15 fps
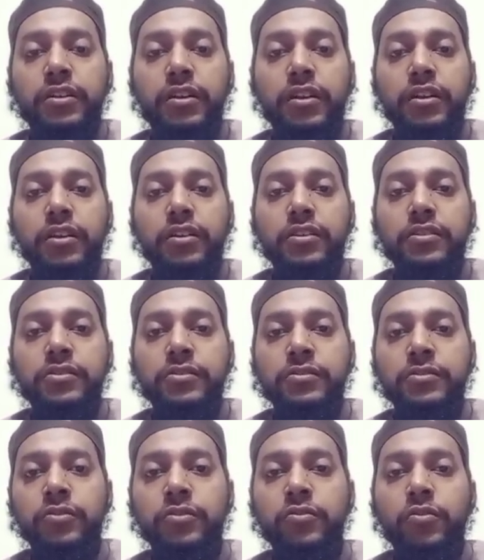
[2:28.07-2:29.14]
So I
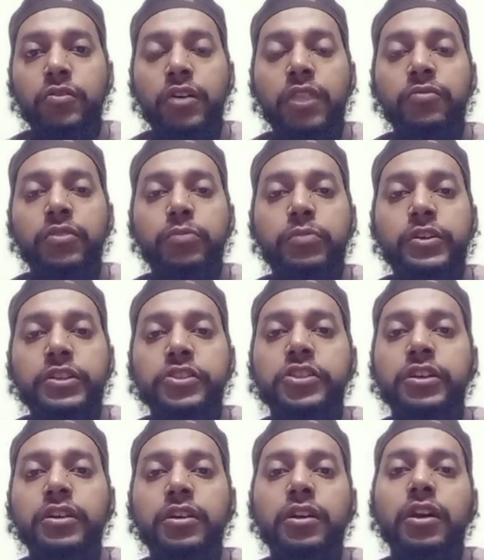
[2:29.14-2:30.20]
will be teaching
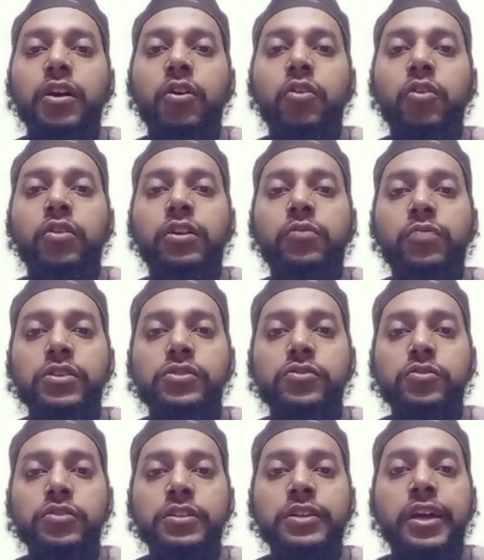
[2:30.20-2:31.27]
only one student
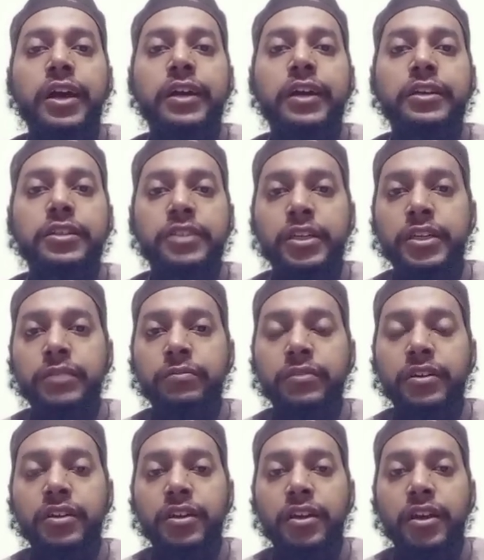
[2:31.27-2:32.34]
at a time,
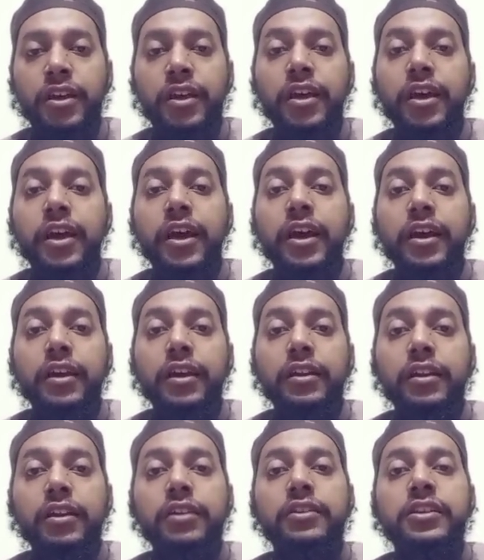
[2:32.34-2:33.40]
and this
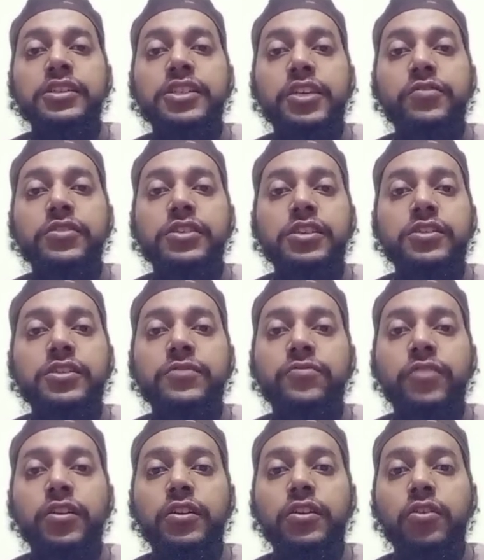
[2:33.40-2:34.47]
service is for
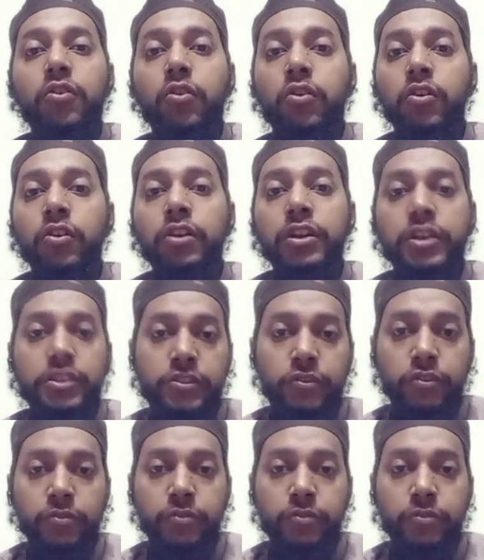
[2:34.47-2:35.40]
all age groups.